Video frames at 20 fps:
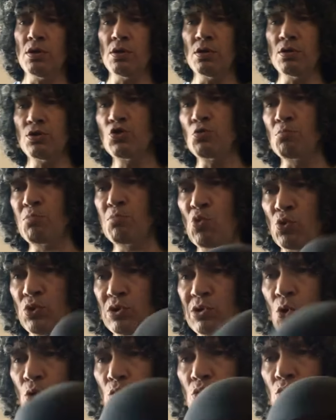support
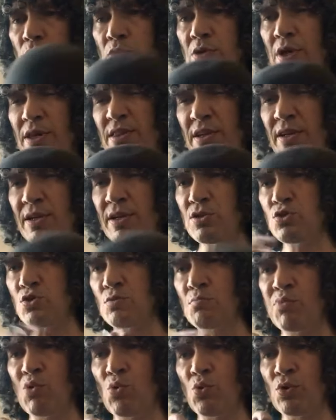local. I think it's
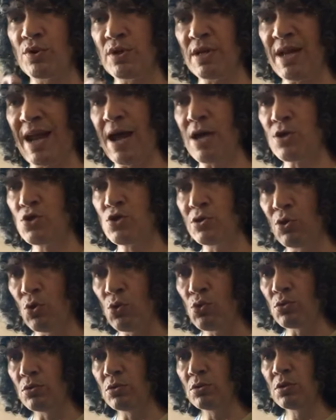
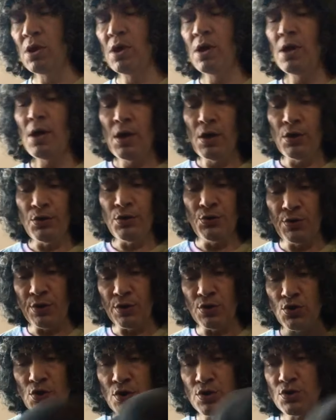support-local. You
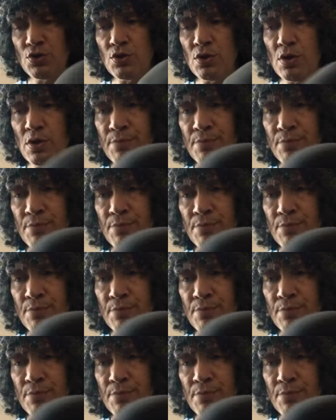could just